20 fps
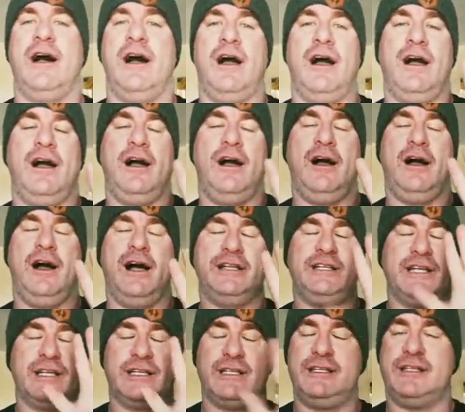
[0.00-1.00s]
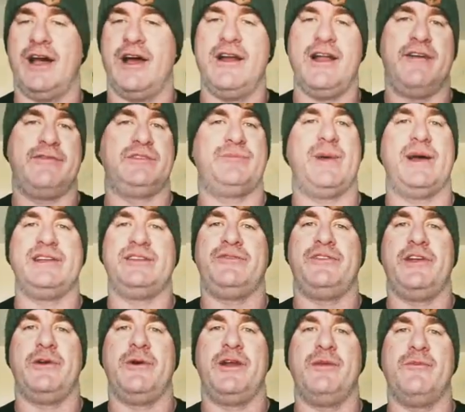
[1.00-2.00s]
I just don't have space
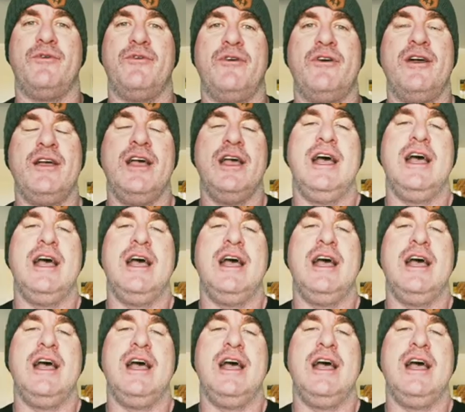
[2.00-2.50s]
for you anymore.